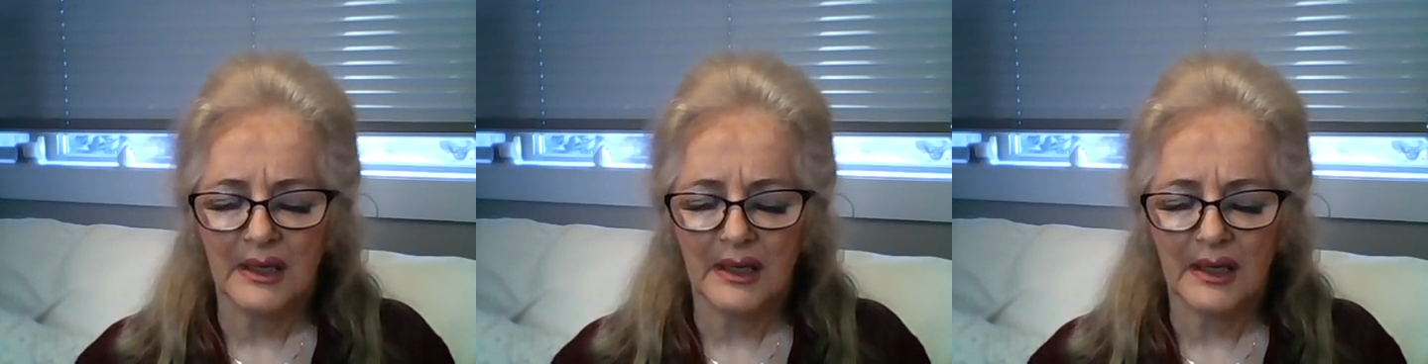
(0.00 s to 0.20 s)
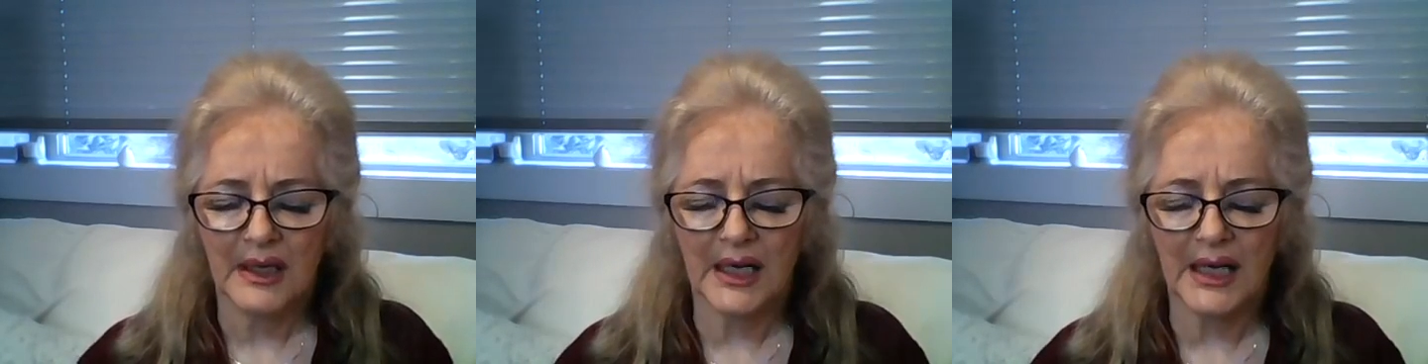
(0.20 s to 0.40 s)

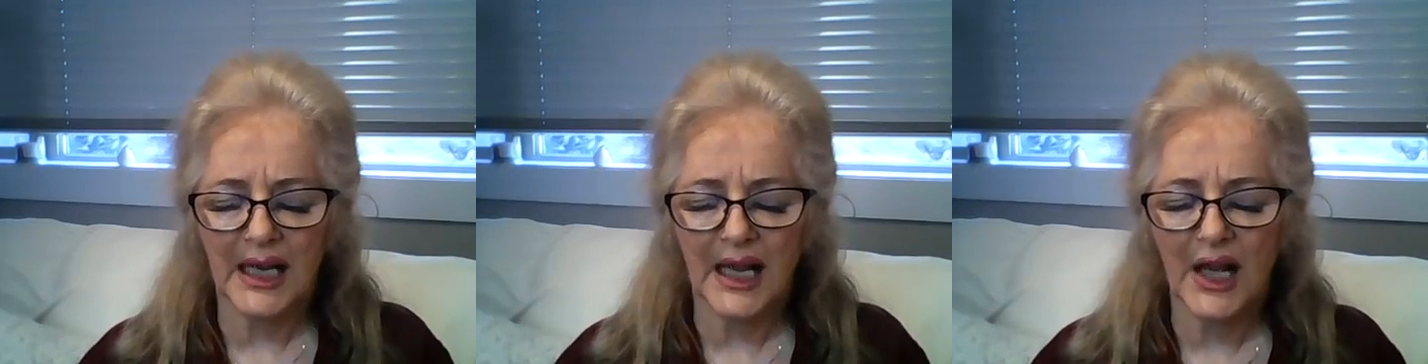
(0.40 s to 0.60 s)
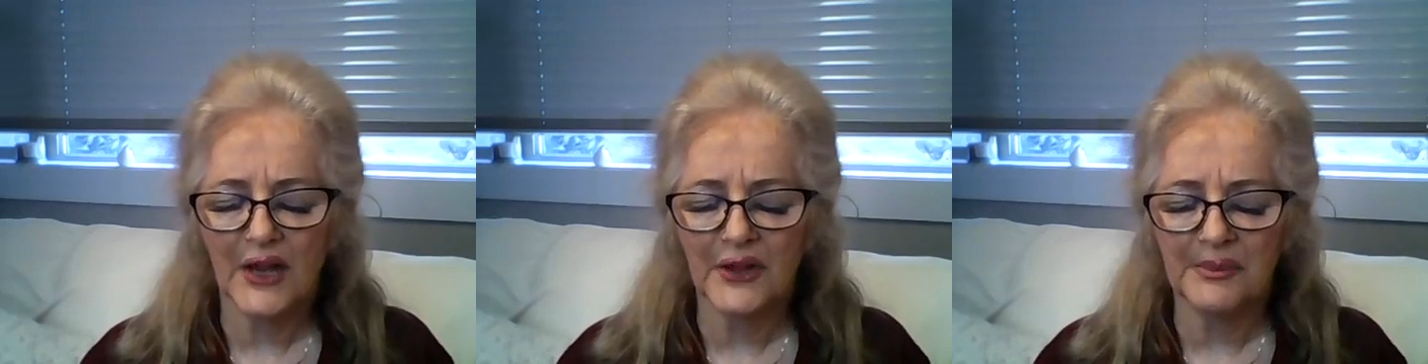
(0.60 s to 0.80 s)
and
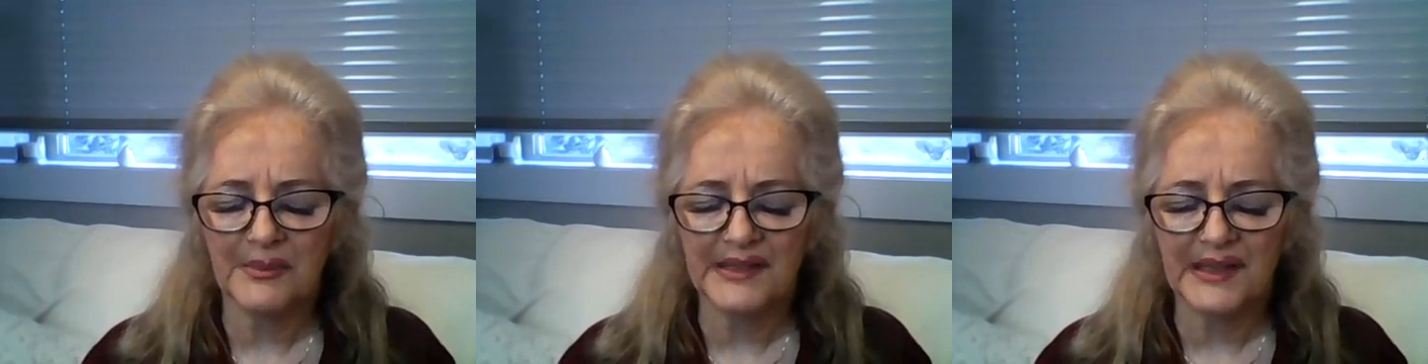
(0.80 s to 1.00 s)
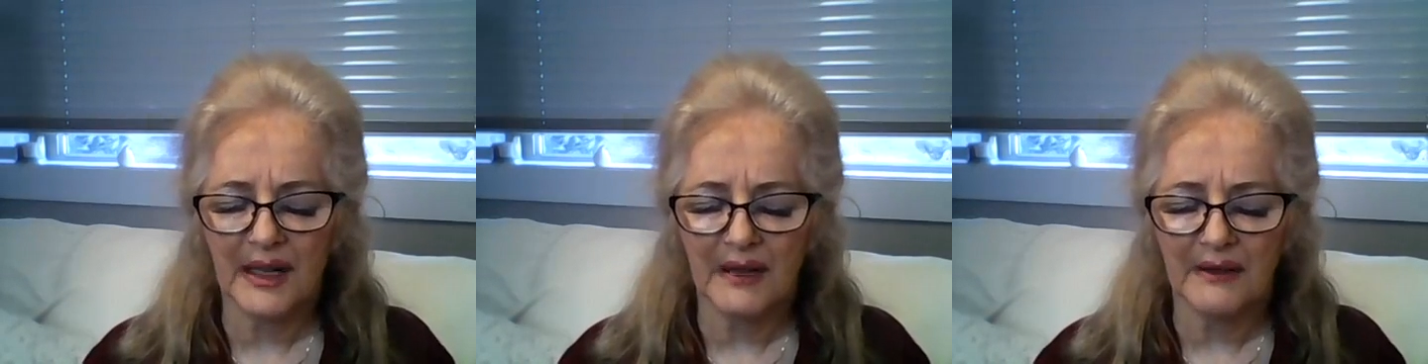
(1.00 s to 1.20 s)
allow
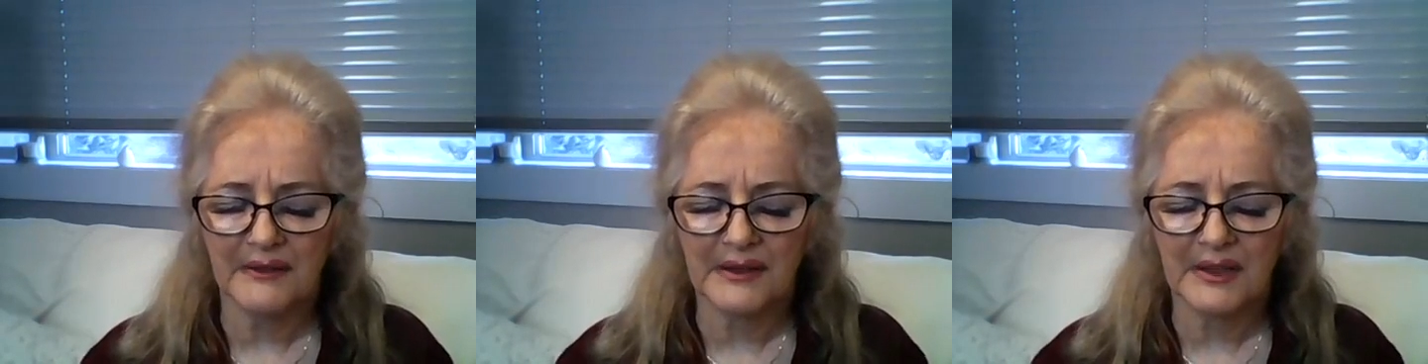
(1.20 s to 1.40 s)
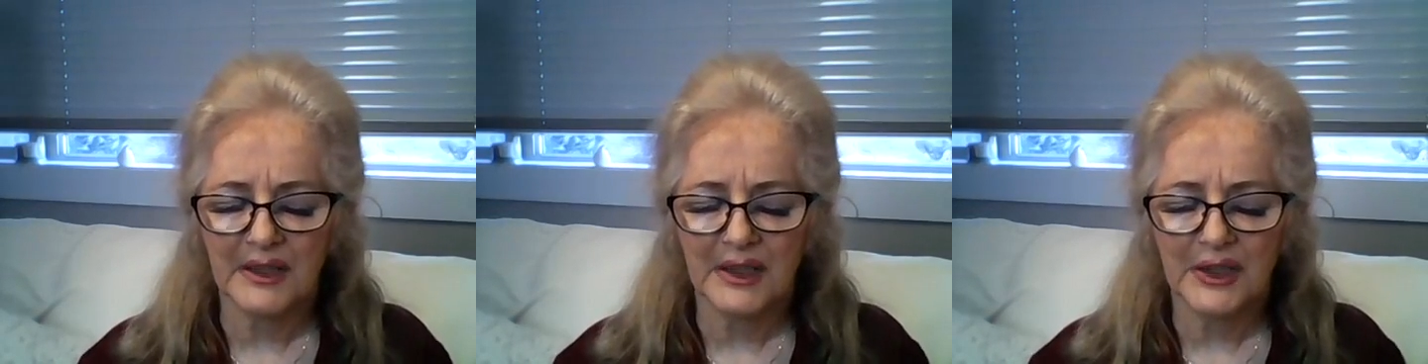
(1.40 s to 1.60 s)

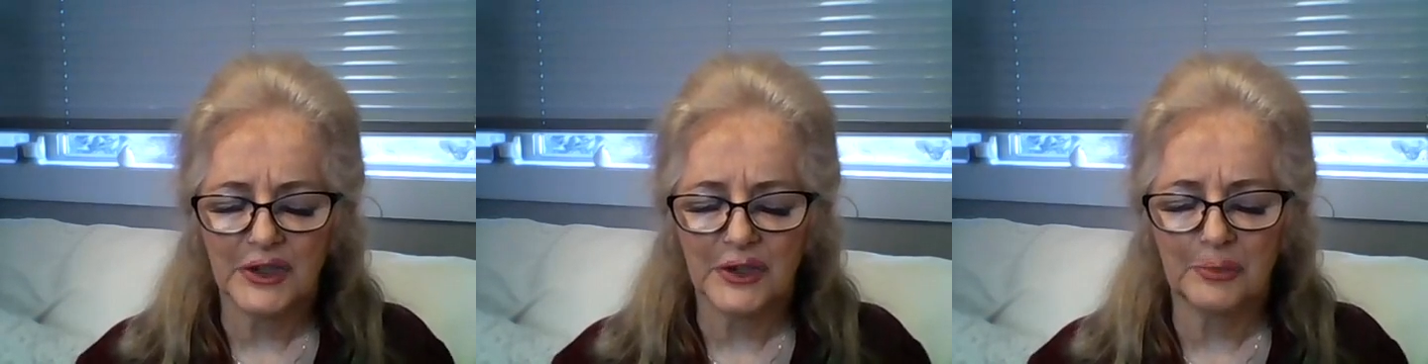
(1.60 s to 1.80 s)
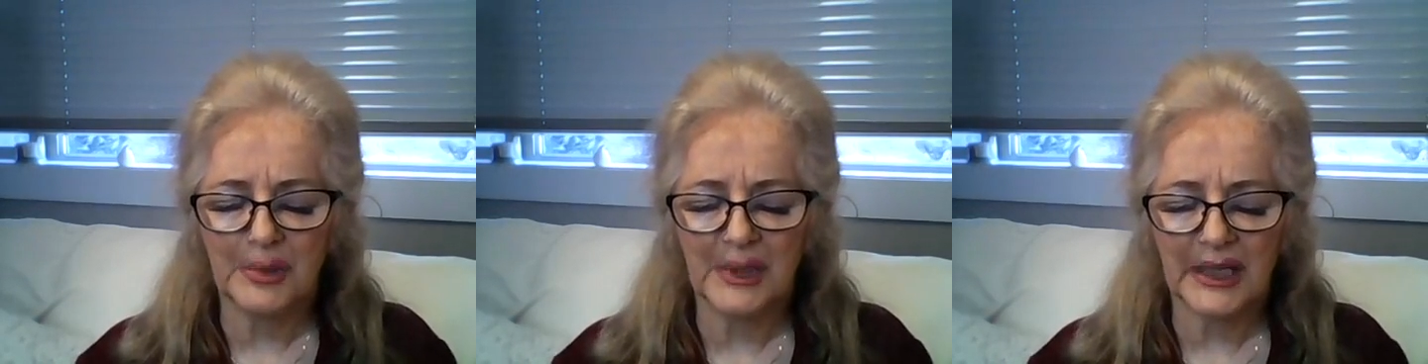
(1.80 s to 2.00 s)
themselves
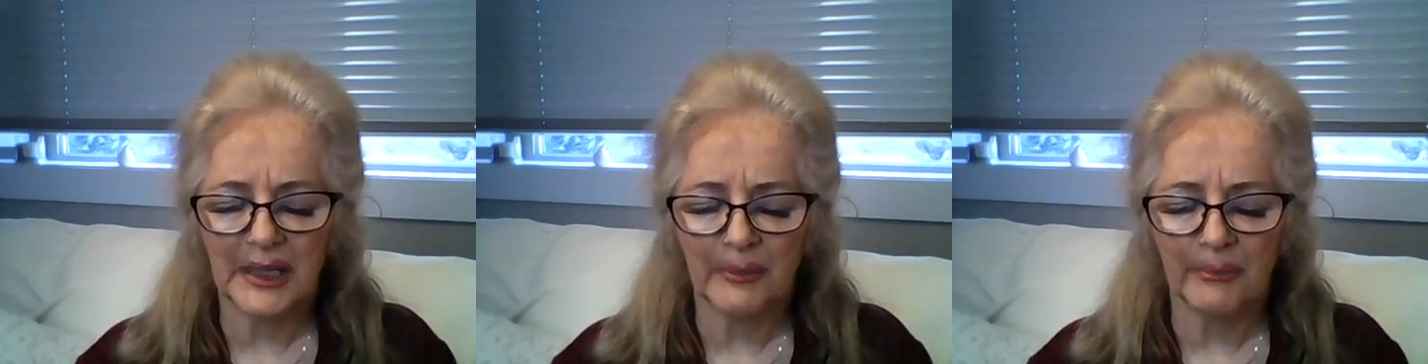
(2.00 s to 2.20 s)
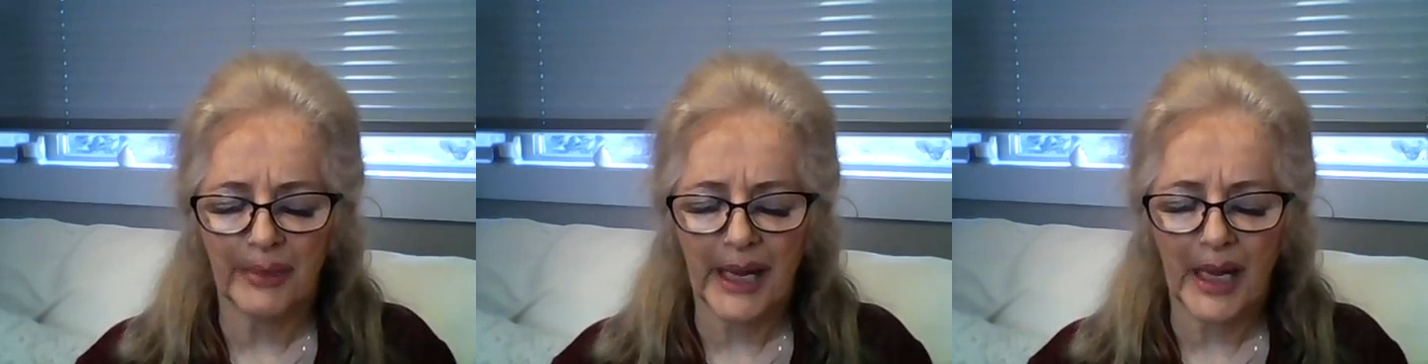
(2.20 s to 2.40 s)
to be
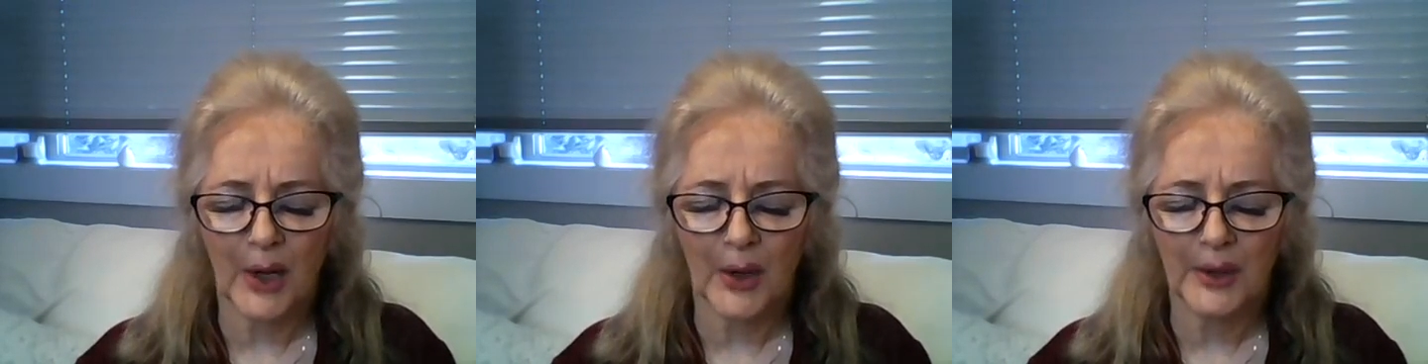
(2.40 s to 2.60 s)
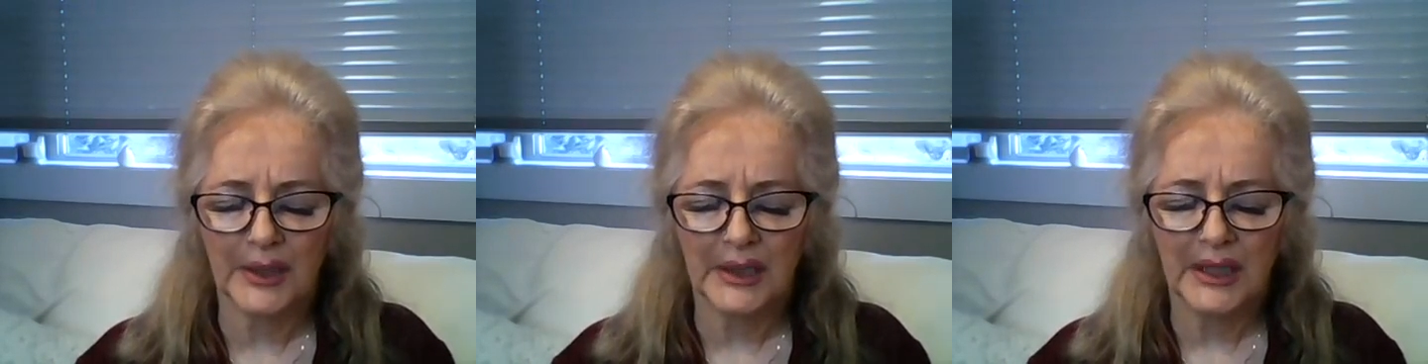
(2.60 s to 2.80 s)

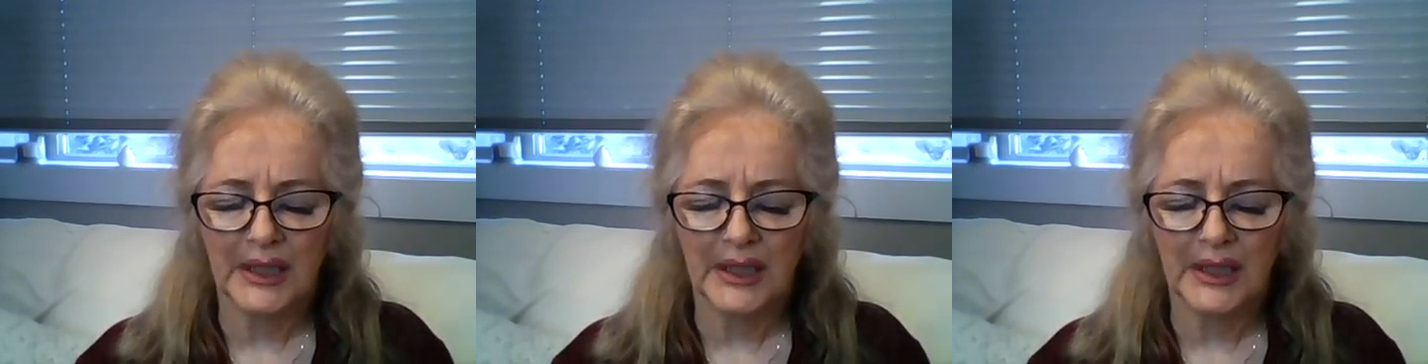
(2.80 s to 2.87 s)
empowered,